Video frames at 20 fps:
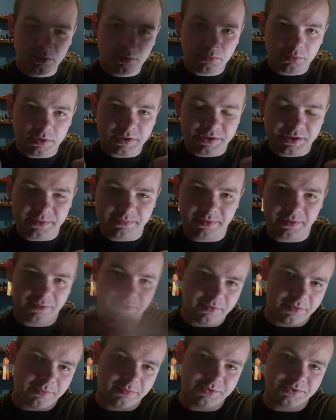What is up,
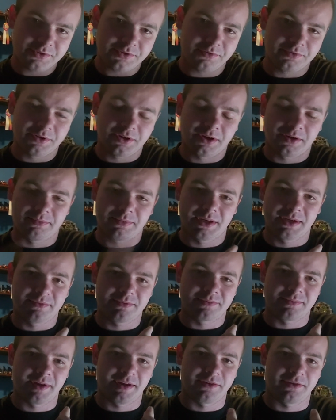everyone? What's going on? My name
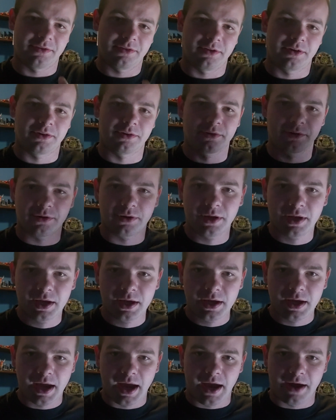is Matthew Leininger,
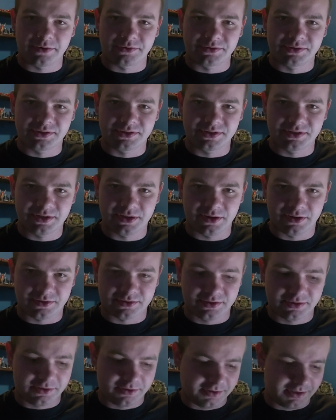House of the Seahawks
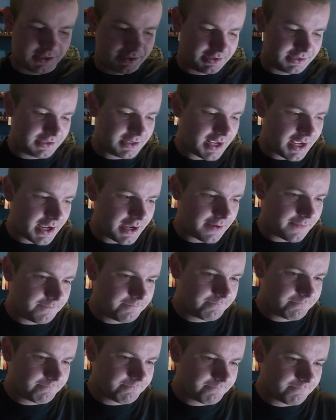here, and today,
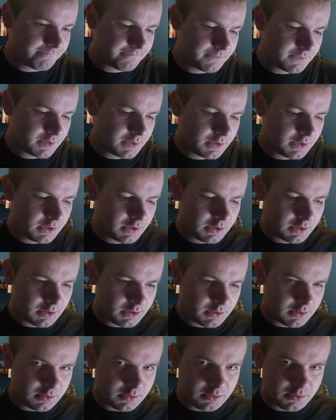
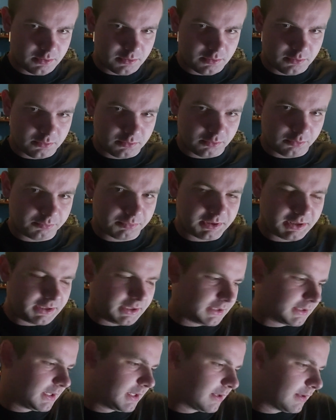I don't really
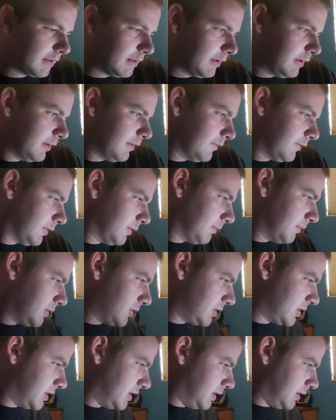like that glare very
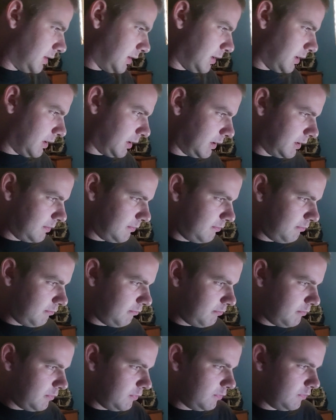much. Can the eye?
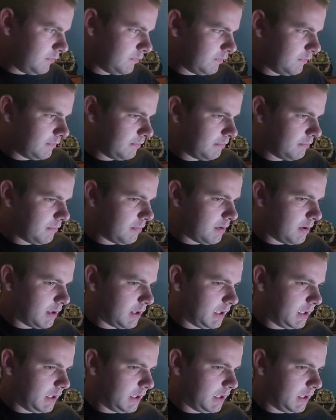Ooh, my.